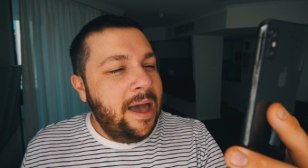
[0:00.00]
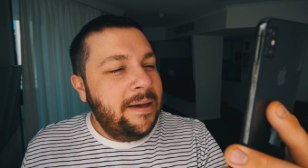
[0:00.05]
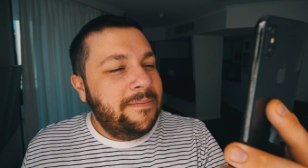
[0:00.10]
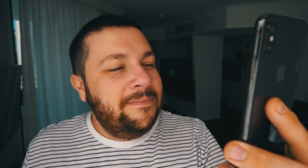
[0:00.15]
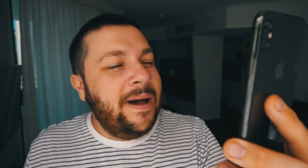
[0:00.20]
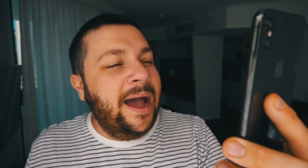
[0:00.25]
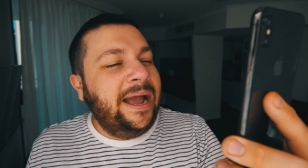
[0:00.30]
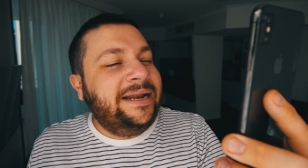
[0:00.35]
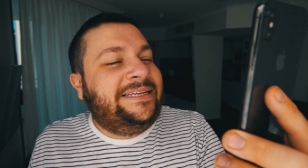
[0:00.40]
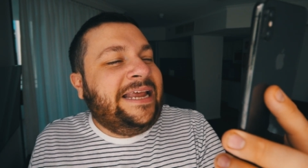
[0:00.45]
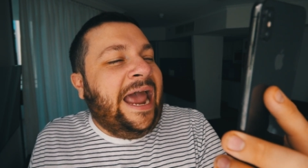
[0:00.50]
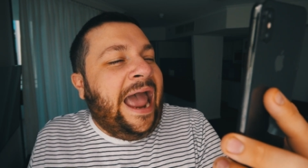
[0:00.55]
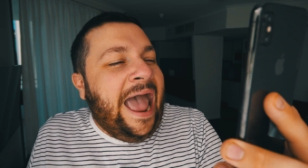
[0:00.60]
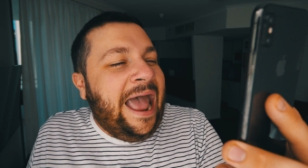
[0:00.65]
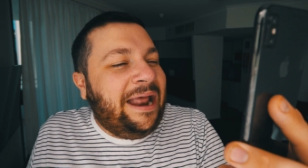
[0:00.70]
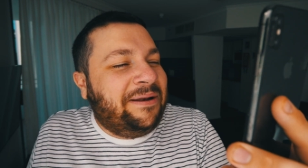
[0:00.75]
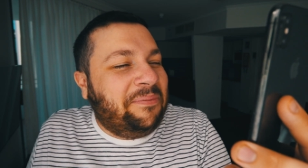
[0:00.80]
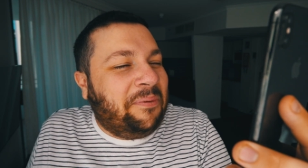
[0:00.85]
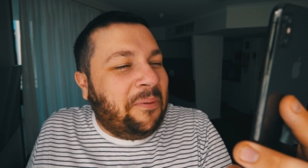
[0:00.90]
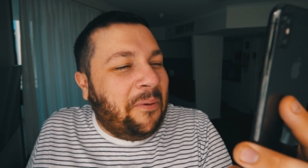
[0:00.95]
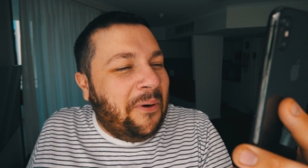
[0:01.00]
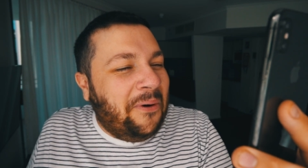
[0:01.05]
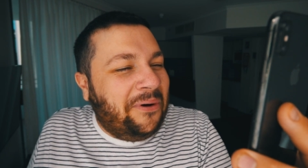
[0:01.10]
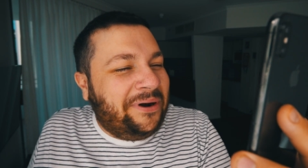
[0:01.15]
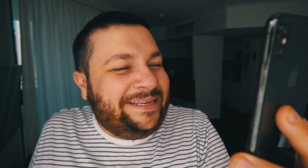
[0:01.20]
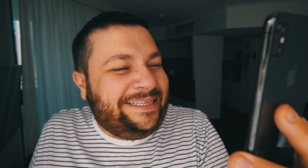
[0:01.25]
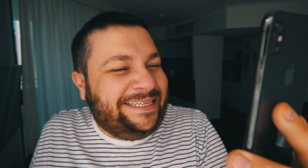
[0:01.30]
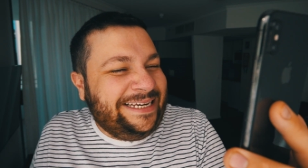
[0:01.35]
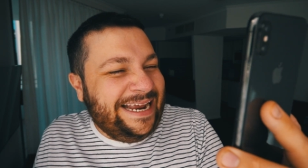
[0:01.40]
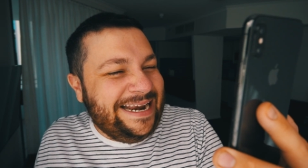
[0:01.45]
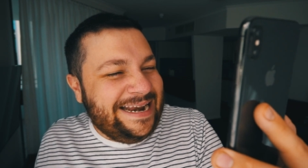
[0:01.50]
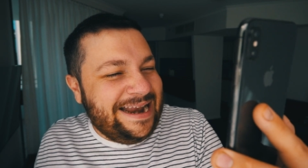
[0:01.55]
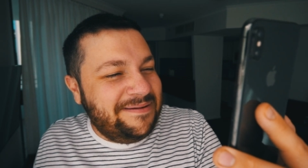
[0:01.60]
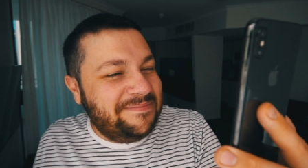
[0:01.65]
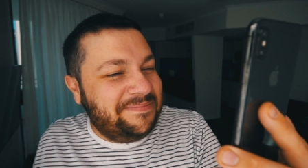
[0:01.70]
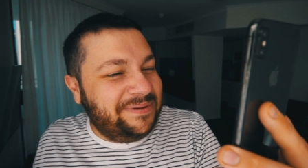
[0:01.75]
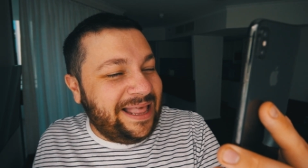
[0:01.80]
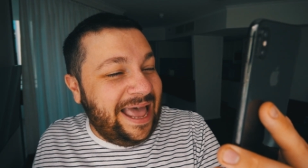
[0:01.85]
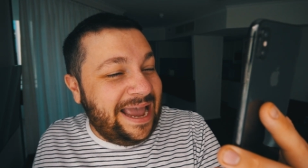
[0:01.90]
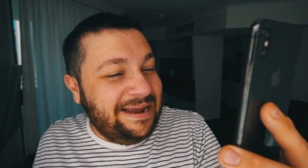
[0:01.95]
My dad walked in
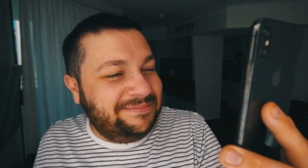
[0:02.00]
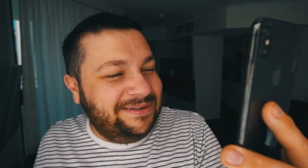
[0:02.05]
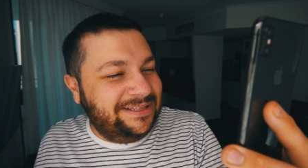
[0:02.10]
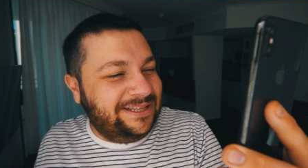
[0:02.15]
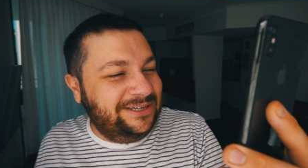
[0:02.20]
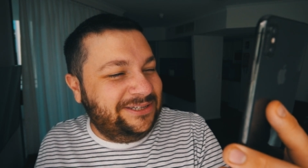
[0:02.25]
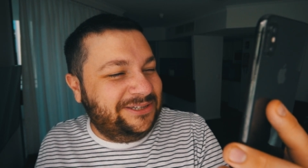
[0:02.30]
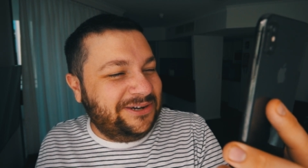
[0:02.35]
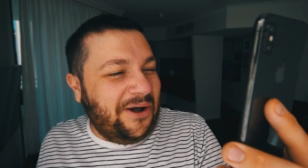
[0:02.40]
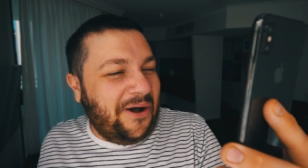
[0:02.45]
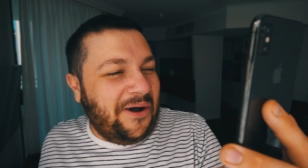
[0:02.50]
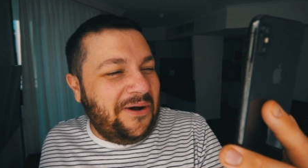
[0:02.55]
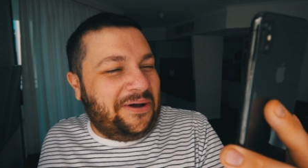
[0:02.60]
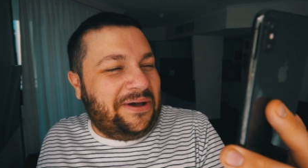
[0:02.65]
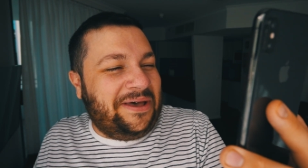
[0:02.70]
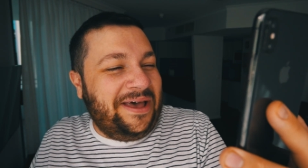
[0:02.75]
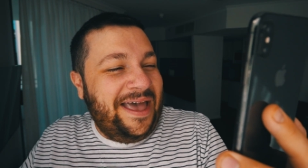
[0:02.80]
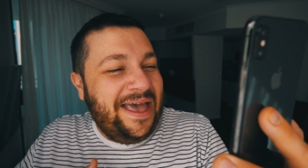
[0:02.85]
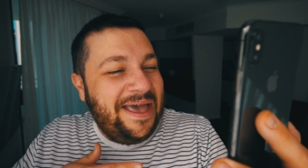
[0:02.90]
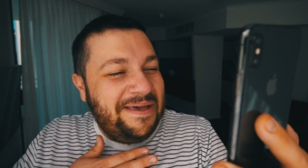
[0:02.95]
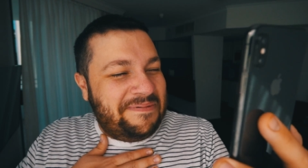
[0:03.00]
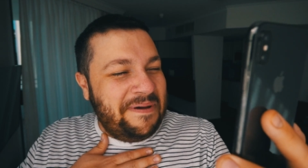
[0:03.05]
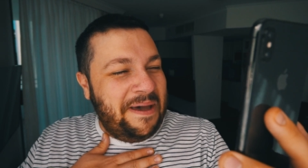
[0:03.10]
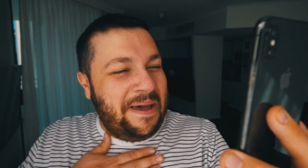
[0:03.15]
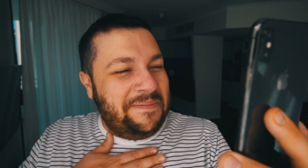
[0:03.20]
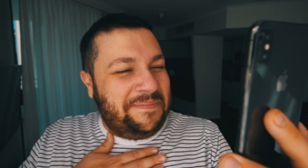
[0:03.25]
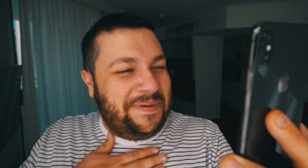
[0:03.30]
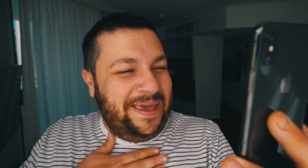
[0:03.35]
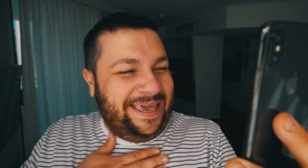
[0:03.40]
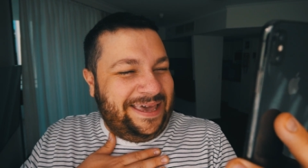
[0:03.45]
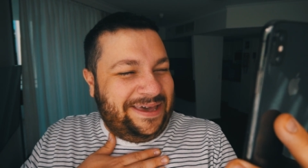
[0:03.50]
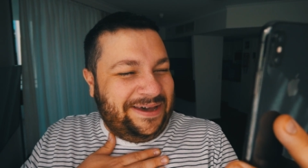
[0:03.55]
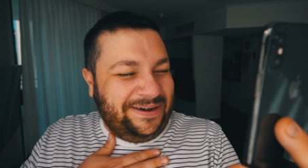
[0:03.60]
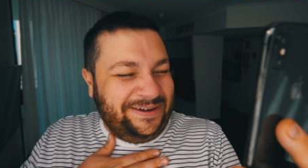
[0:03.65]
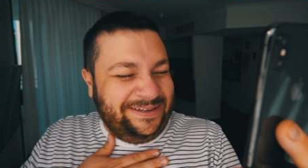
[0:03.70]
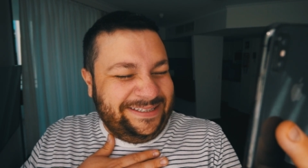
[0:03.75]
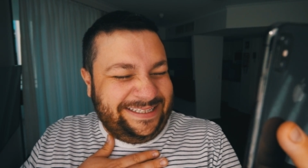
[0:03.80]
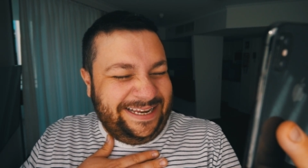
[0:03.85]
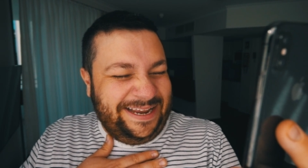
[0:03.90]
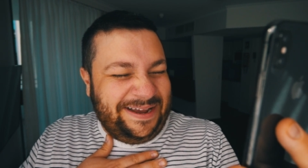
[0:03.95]
and blamed the dog, but
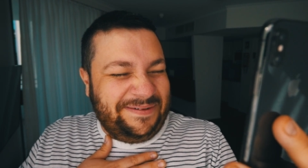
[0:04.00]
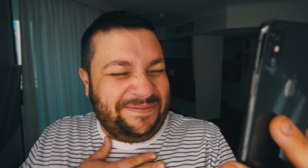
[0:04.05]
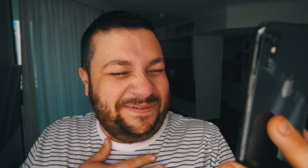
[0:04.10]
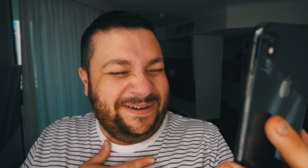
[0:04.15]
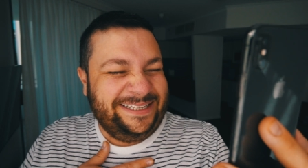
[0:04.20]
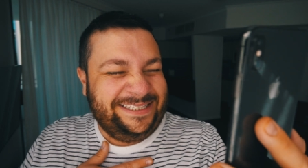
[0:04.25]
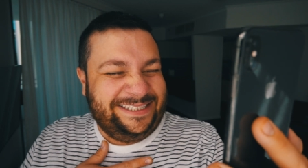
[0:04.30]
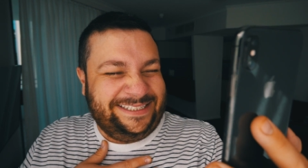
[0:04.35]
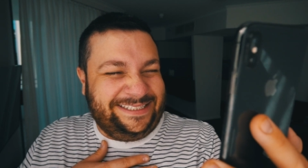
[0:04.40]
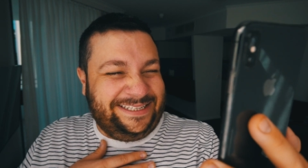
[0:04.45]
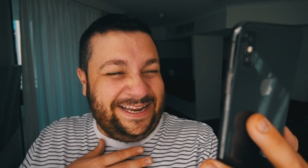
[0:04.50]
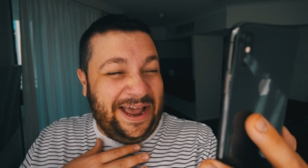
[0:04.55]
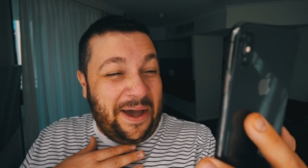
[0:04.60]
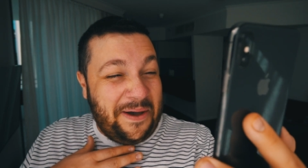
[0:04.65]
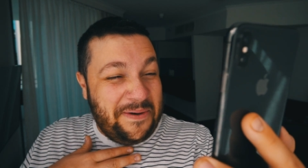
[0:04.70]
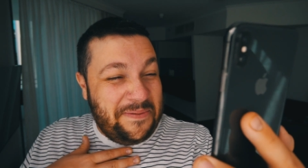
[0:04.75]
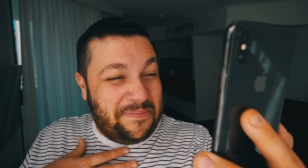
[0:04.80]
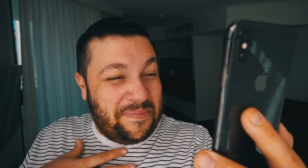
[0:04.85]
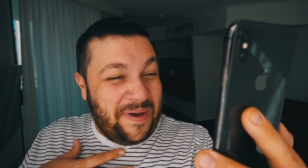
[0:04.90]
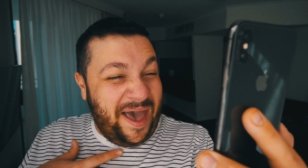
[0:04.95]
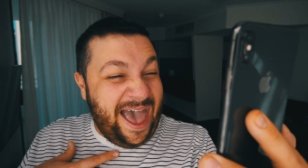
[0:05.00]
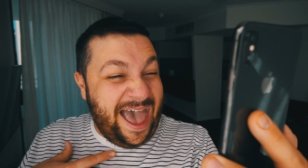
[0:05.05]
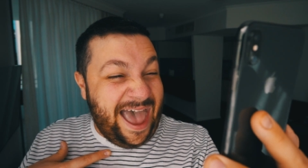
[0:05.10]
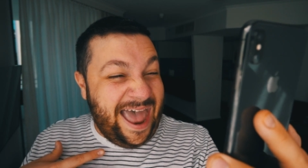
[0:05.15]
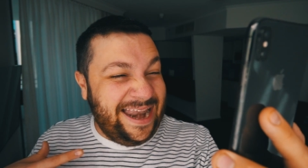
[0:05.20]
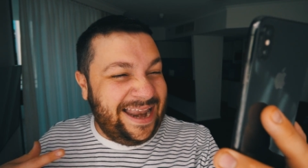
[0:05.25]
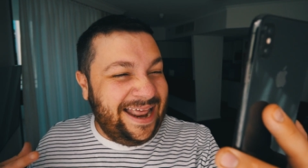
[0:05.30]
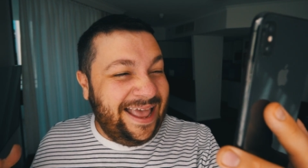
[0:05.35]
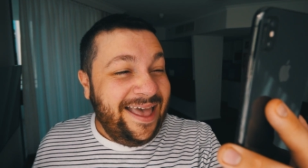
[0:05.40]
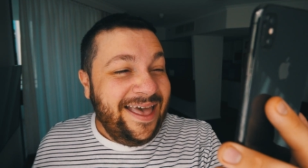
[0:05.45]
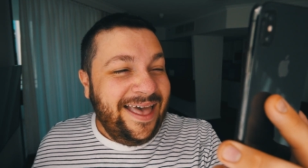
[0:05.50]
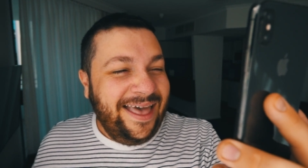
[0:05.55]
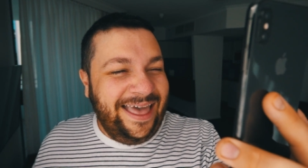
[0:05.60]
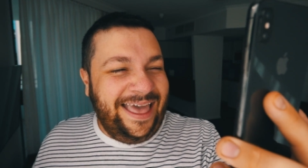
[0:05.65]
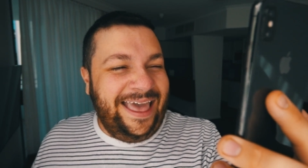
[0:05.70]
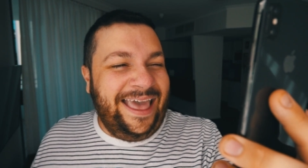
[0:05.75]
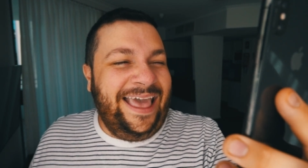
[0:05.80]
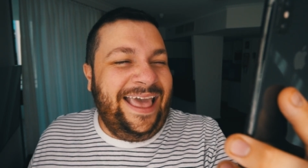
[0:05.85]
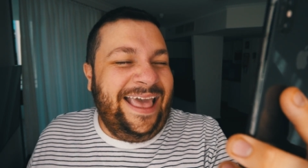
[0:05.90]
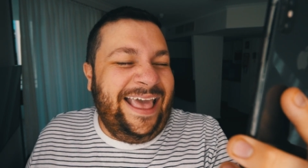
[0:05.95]
because it was so bad,
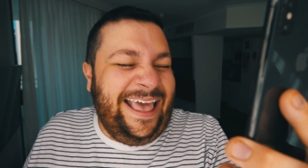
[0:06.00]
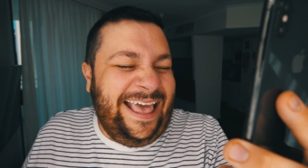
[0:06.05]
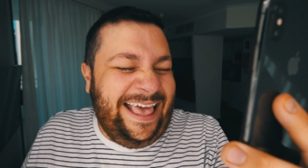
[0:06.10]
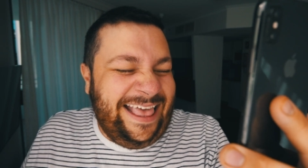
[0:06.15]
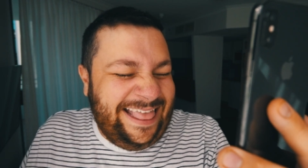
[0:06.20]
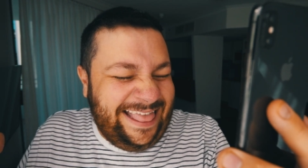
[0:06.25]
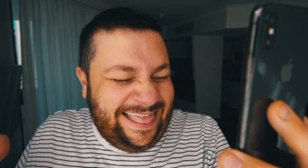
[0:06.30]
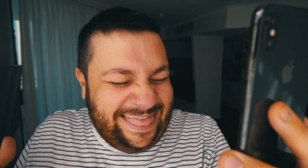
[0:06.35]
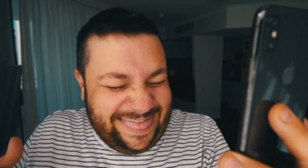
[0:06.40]
he